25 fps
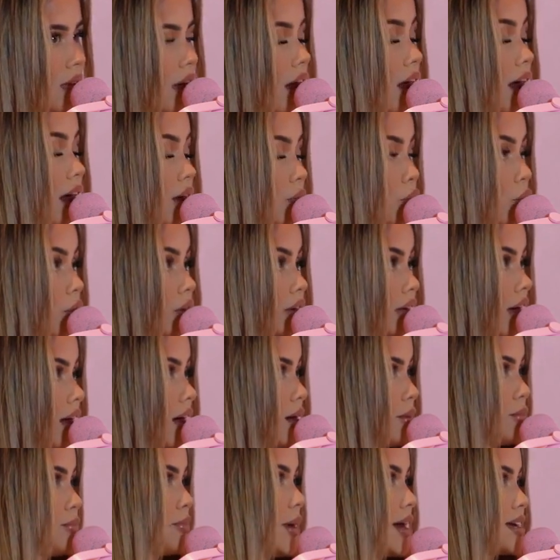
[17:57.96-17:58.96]
Yeah, well, yeah,
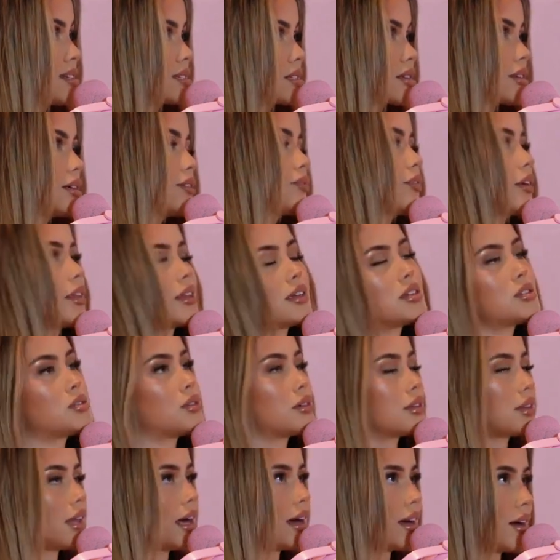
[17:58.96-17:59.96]
I basically fell into
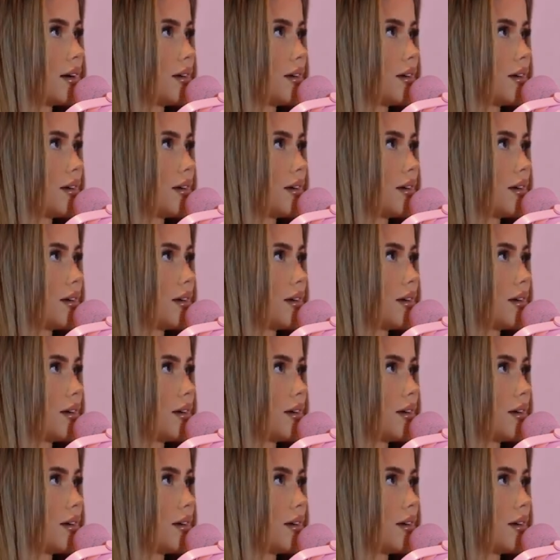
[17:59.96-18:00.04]
it. Like,